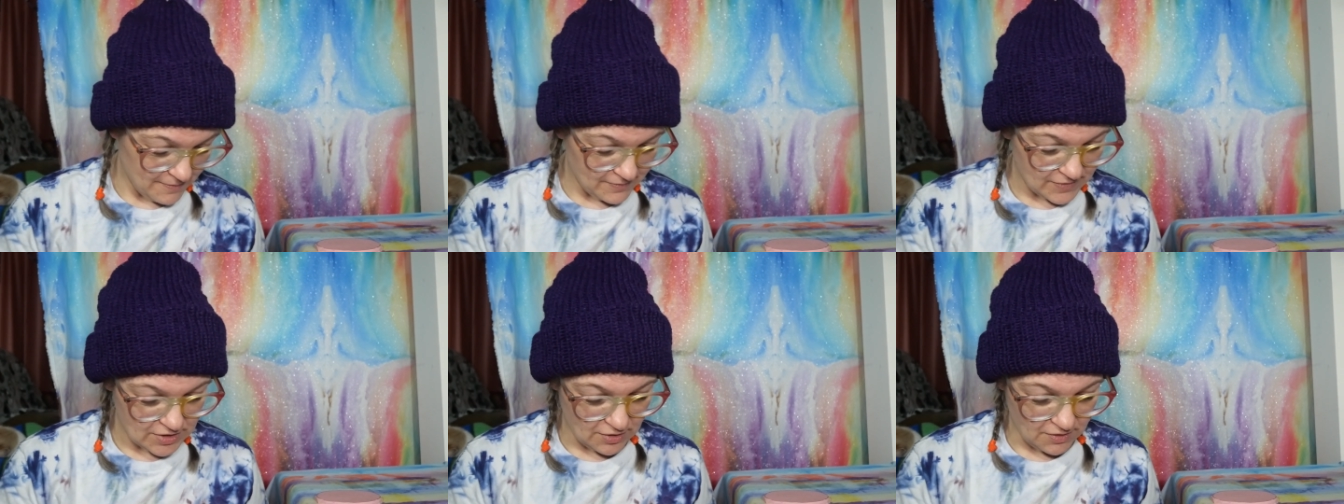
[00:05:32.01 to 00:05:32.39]

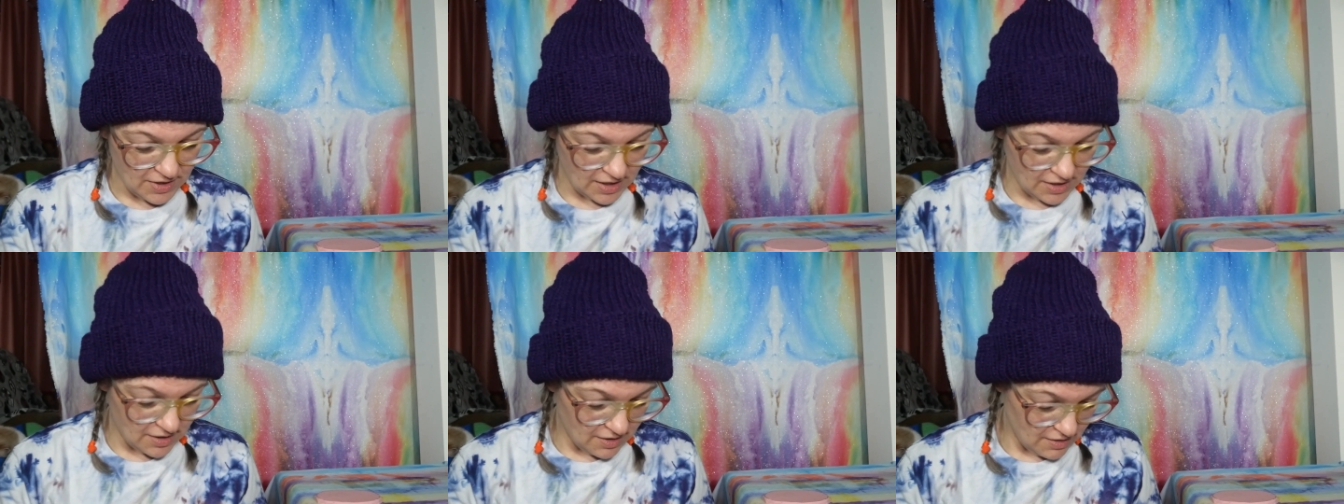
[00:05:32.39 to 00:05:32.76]
So
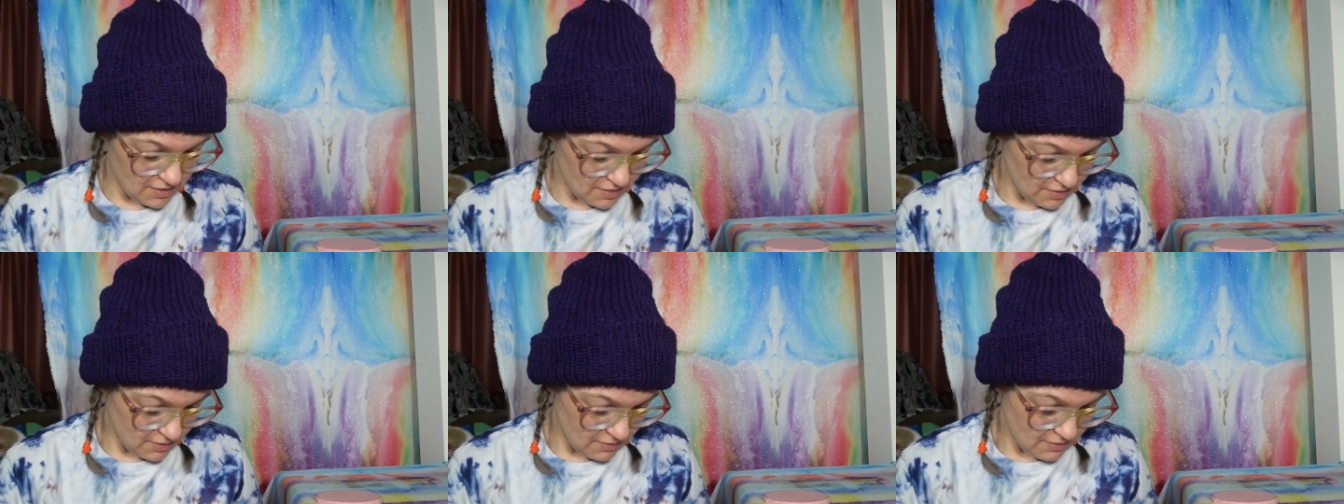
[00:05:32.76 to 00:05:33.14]
thank
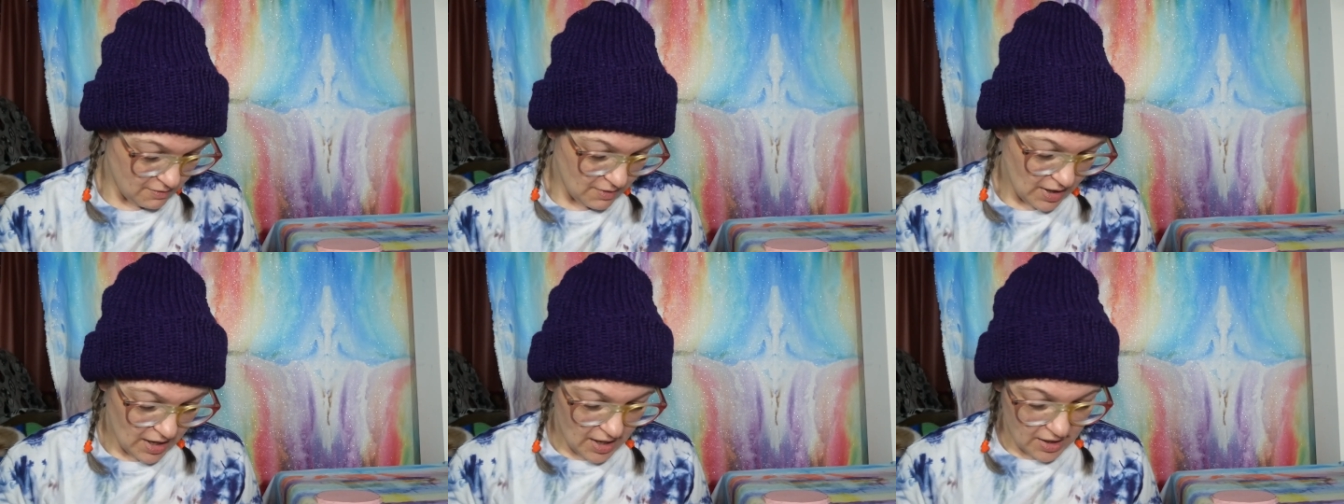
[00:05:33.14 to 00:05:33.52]

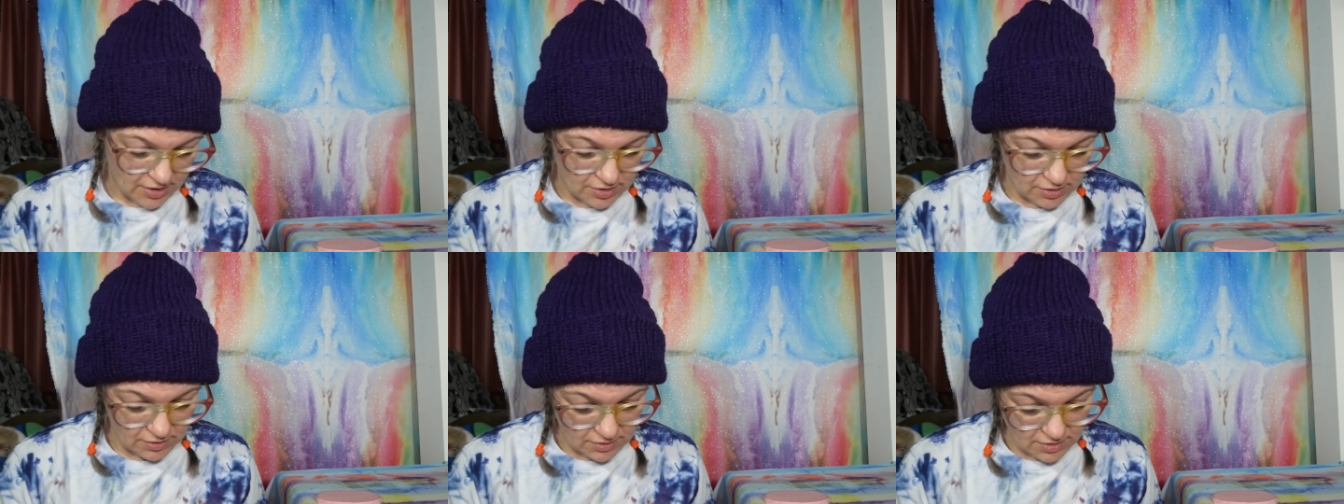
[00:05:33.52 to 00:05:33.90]
you,
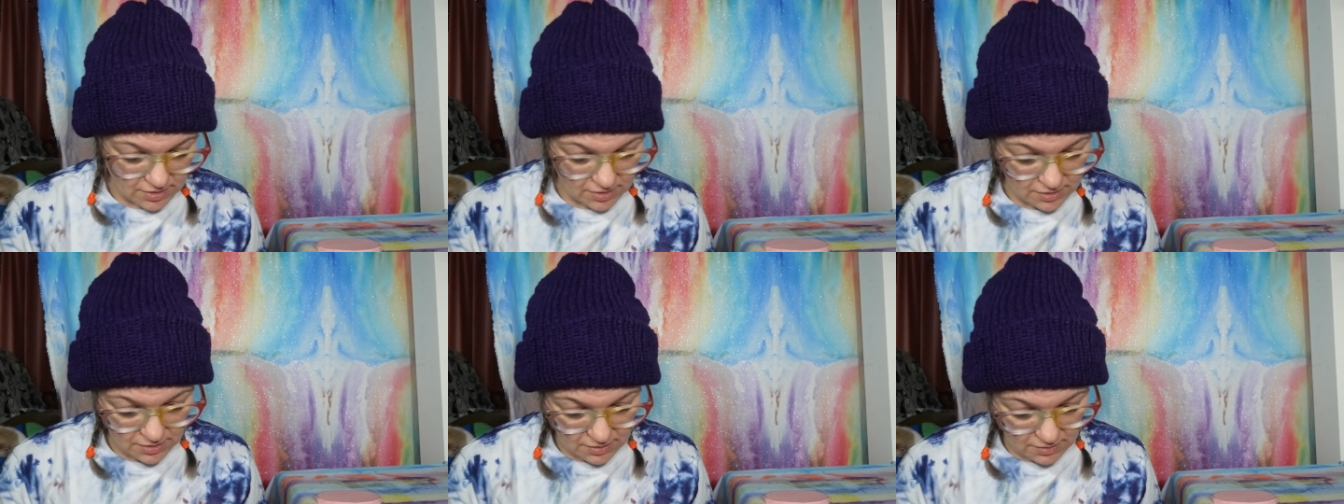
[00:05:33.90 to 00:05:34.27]

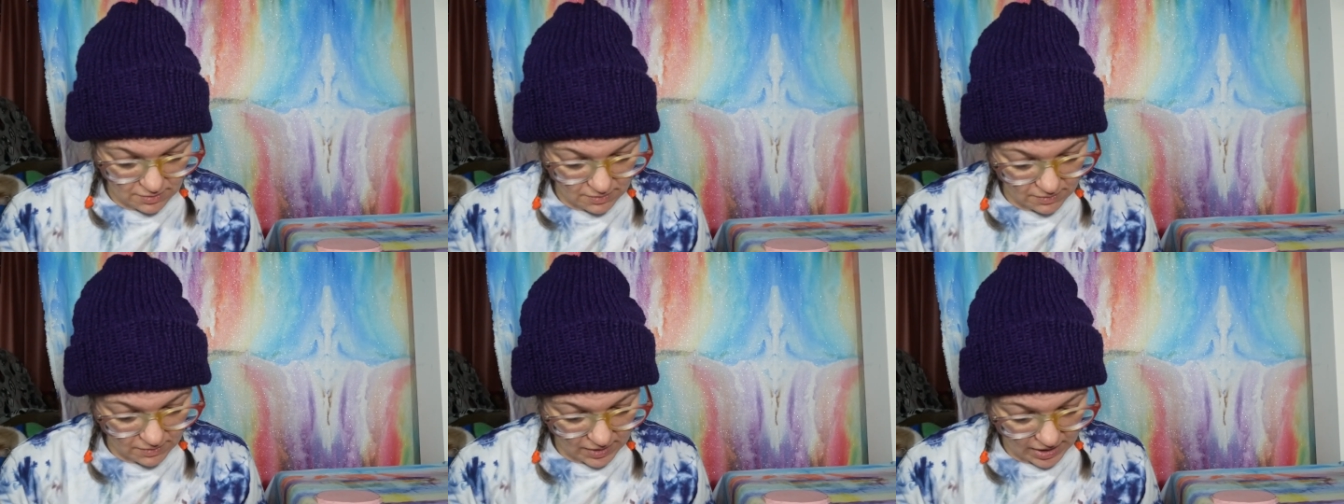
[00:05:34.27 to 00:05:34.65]

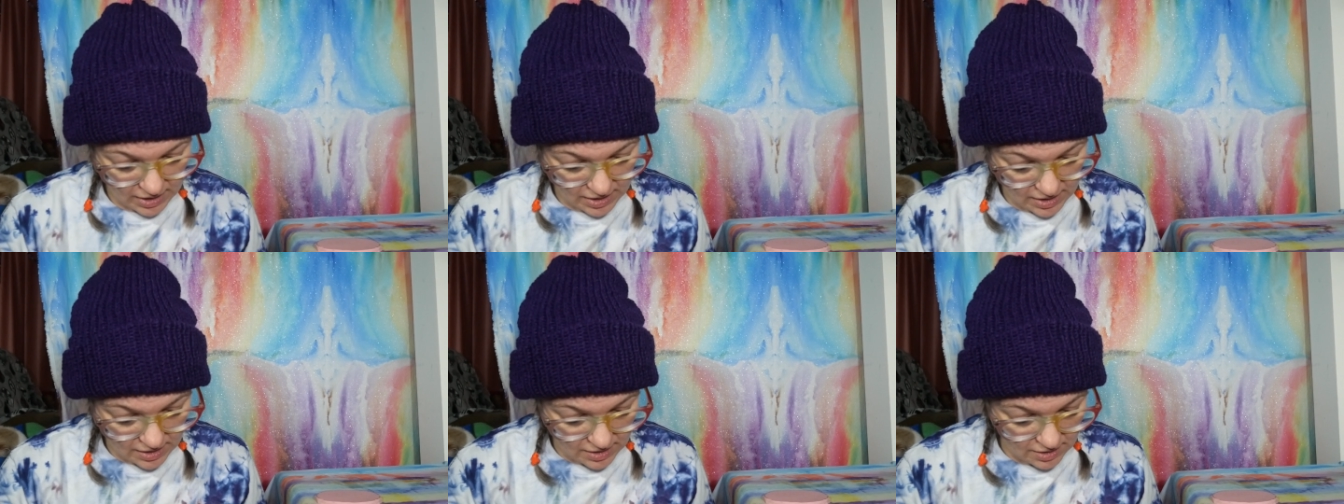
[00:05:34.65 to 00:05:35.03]

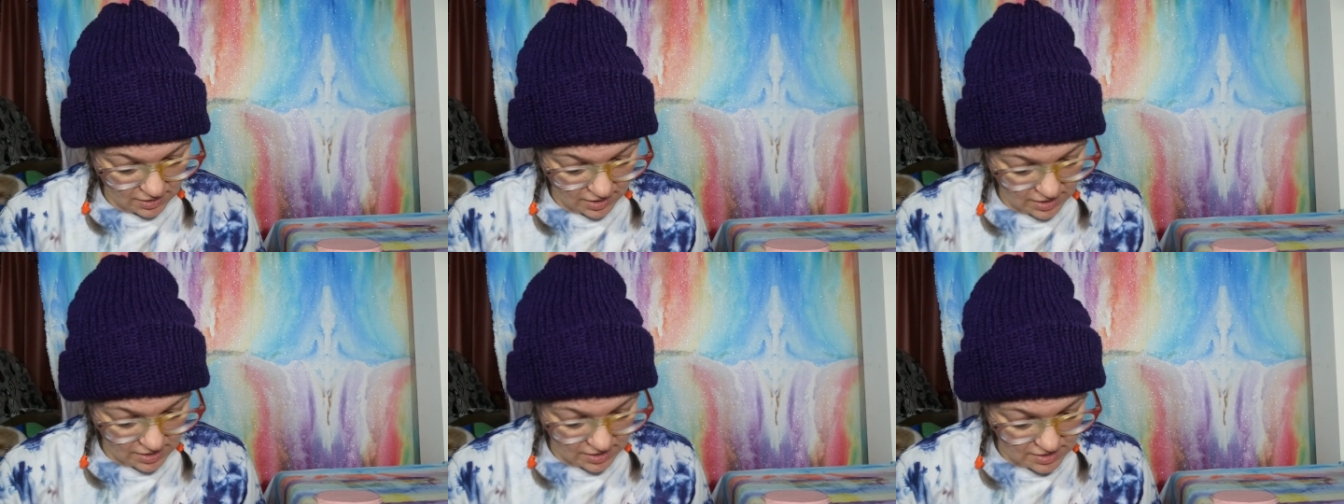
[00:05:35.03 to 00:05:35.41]
and there
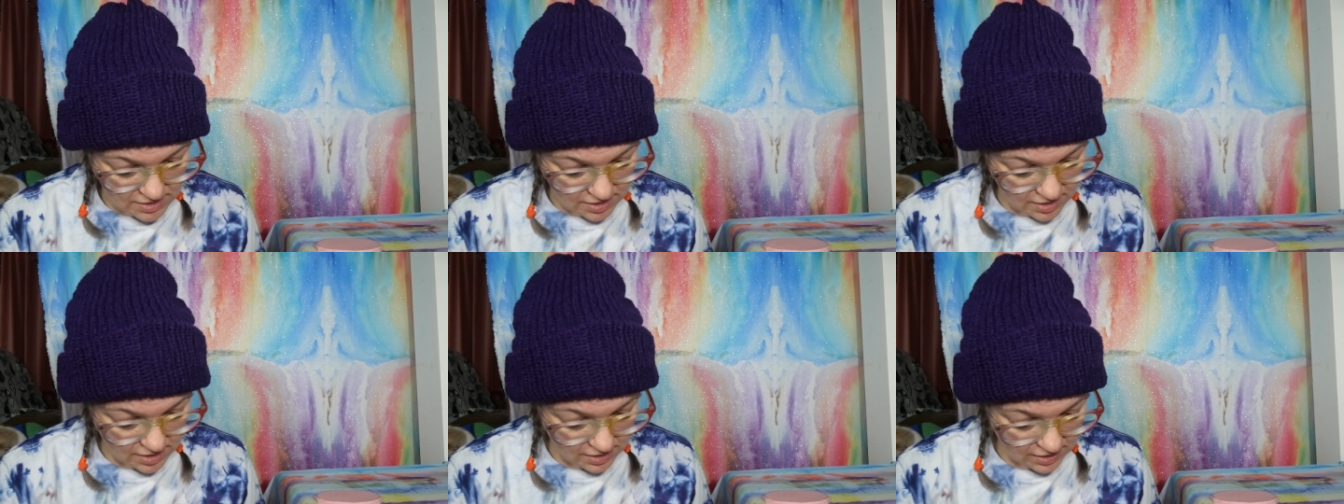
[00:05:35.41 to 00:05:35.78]
is
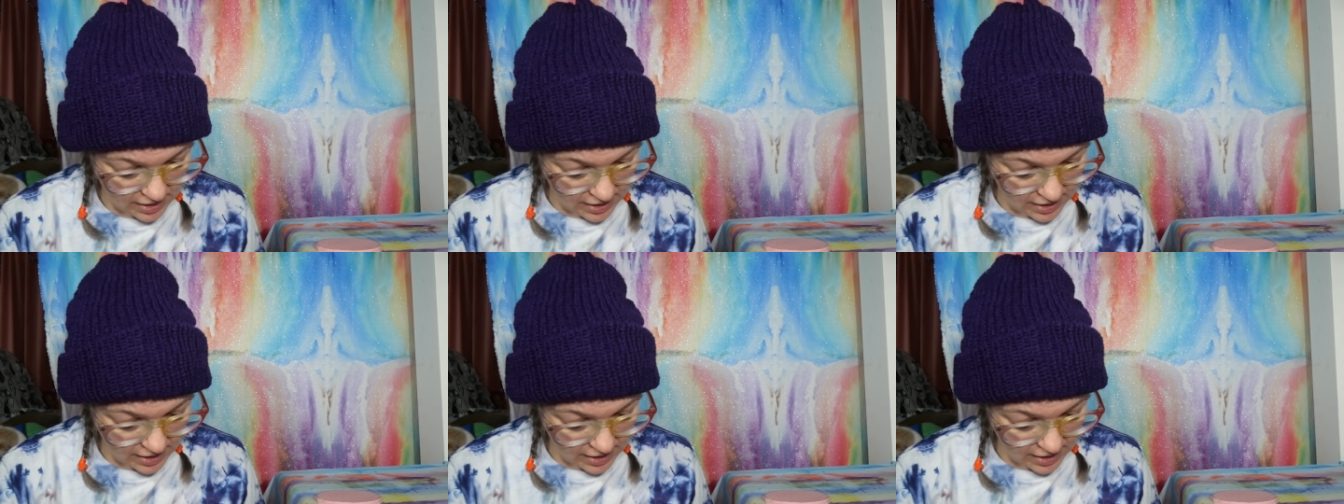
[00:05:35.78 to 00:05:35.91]
a little